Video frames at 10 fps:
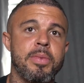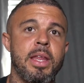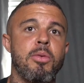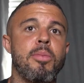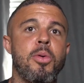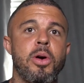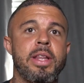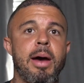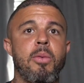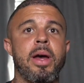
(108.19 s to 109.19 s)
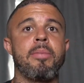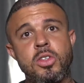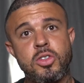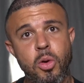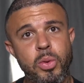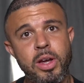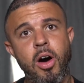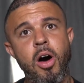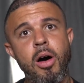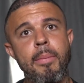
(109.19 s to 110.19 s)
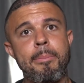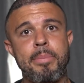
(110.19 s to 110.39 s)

They were born that way. So we all,